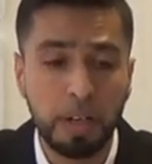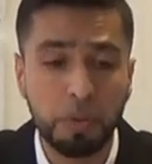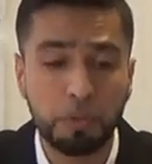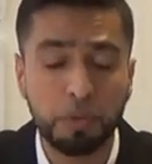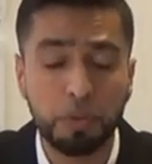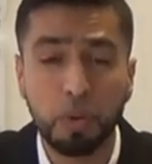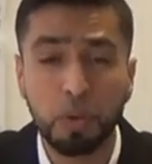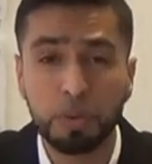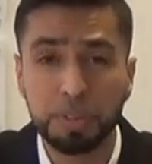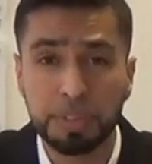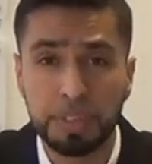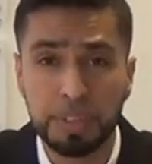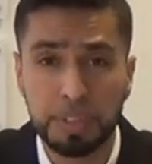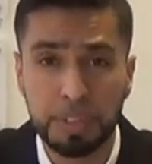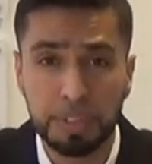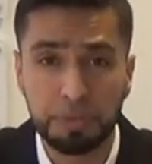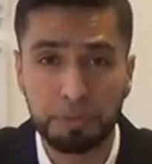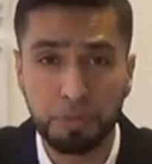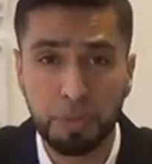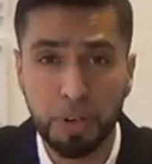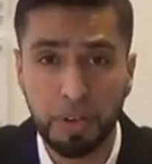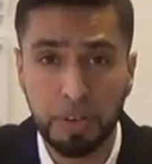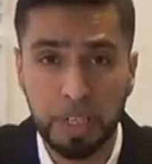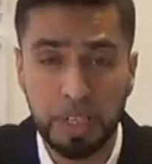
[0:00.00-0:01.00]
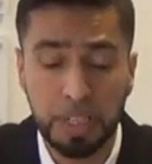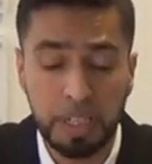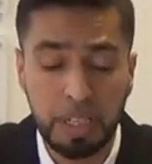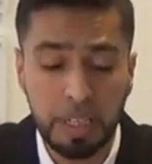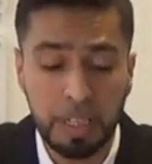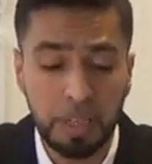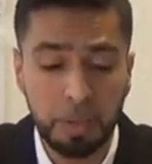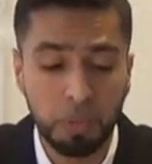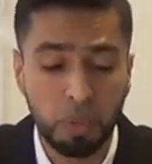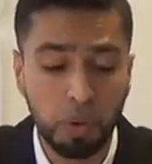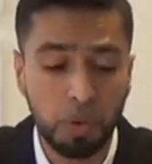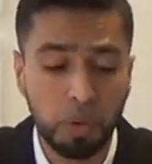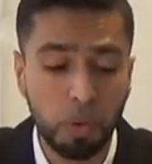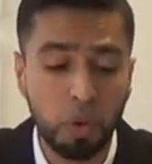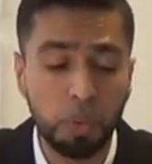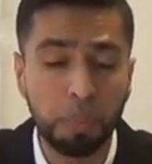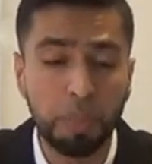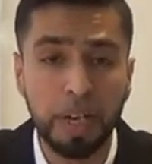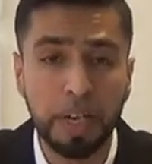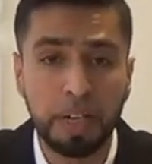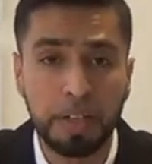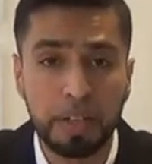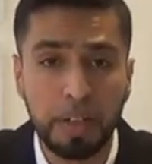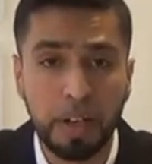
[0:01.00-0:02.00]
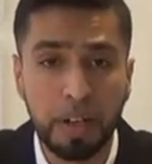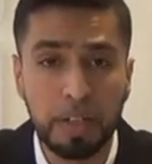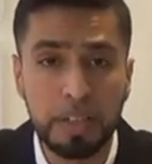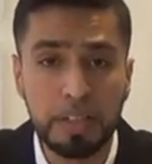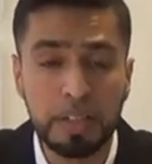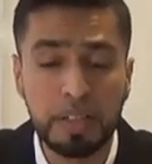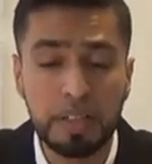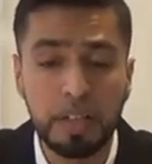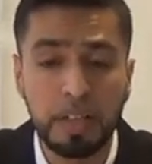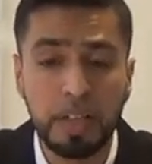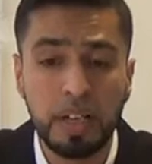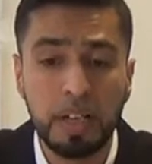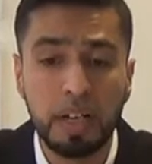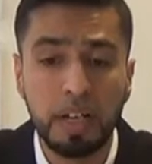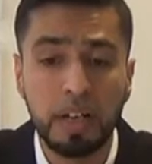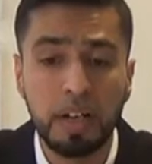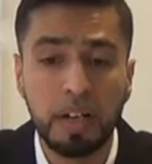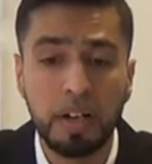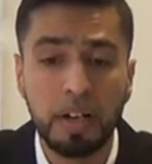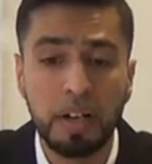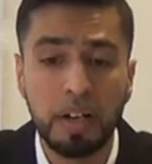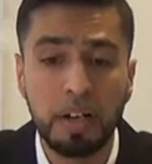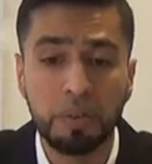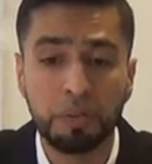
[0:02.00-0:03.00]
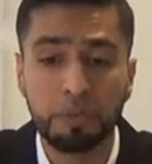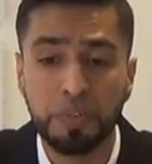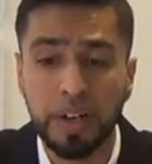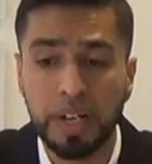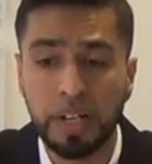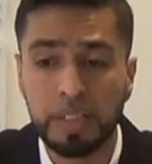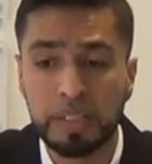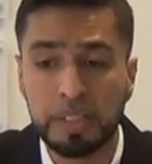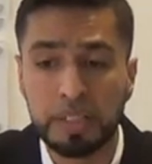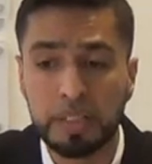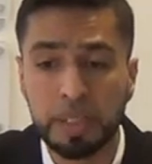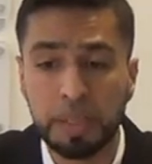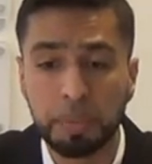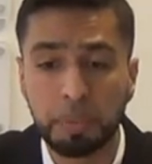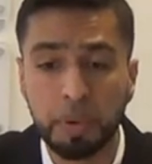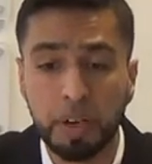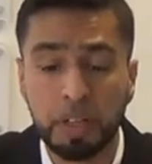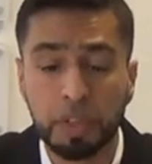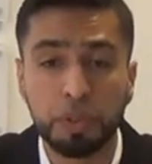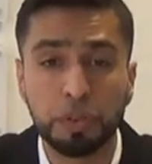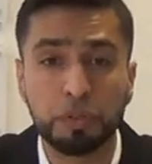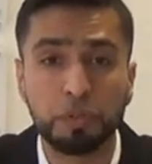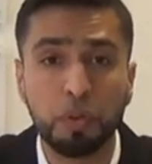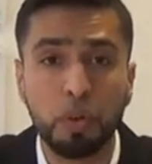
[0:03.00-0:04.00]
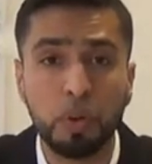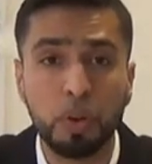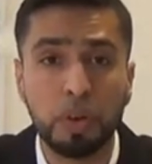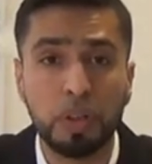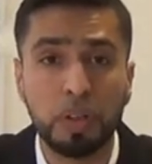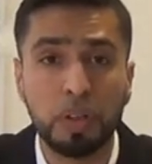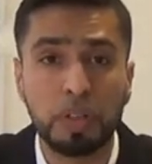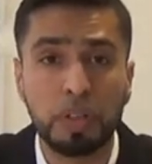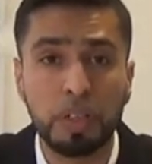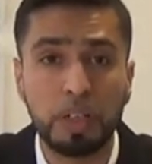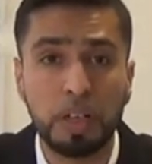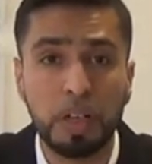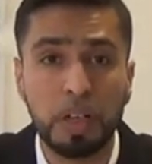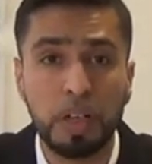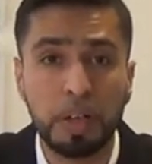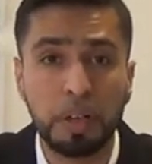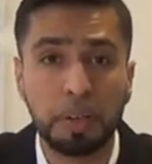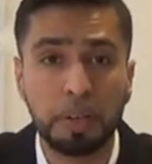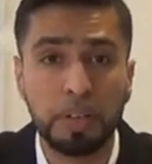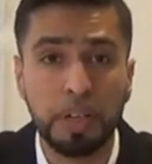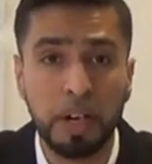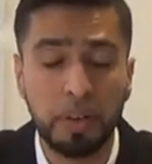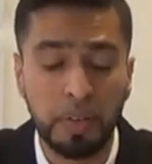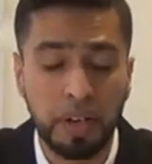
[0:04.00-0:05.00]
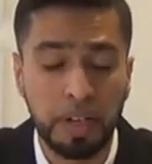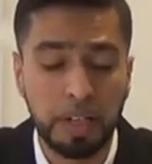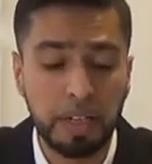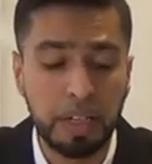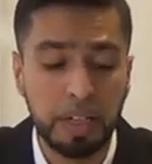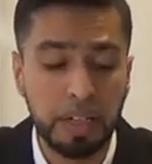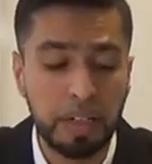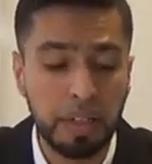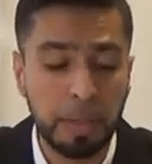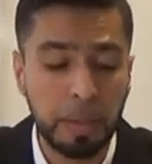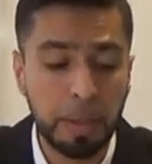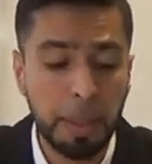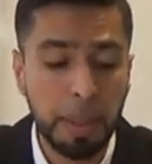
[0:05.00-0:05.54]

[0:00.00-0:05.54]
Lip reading: Of course, this is very key. What OPEC does affects the price of oil directly.